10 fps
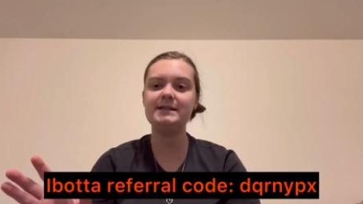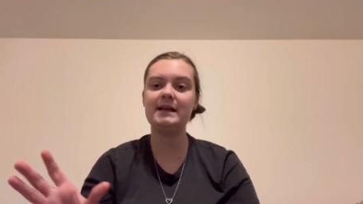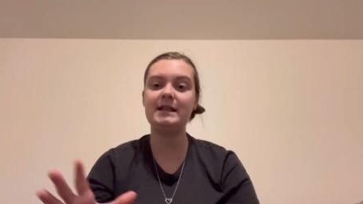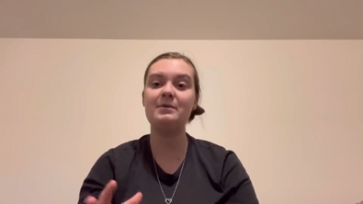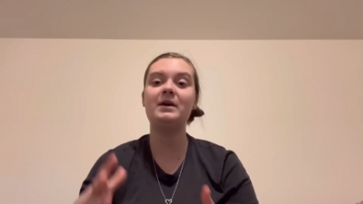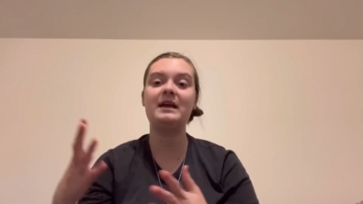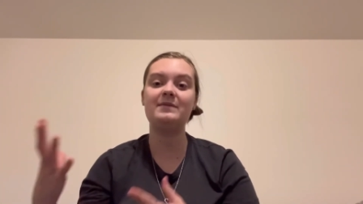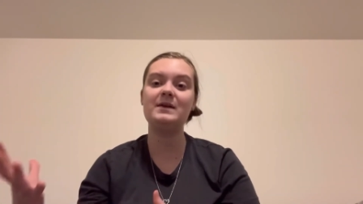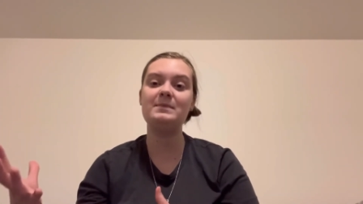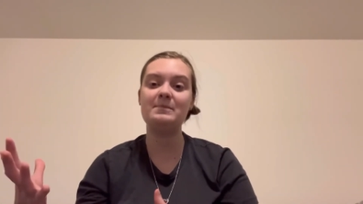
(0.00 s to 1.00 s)
that they were
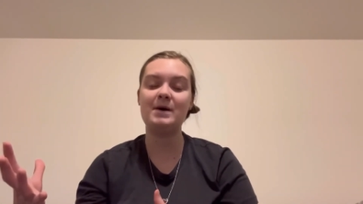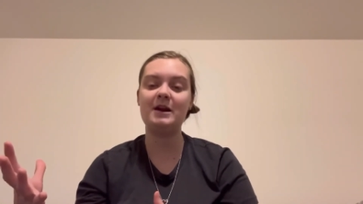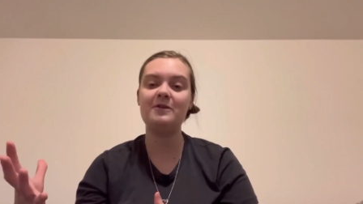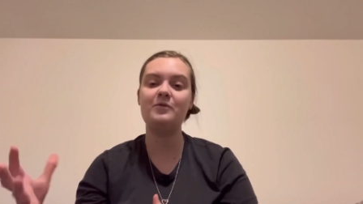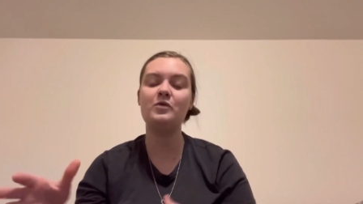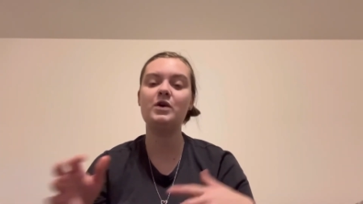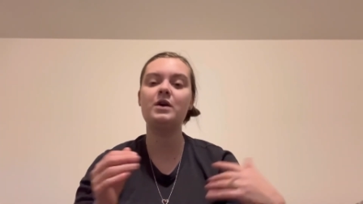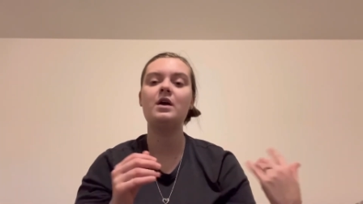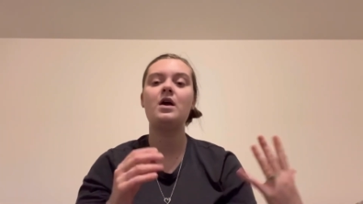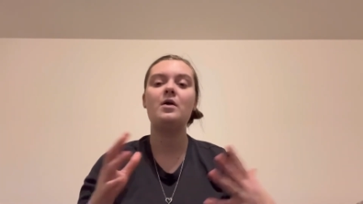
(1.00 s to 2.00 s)
giving me money for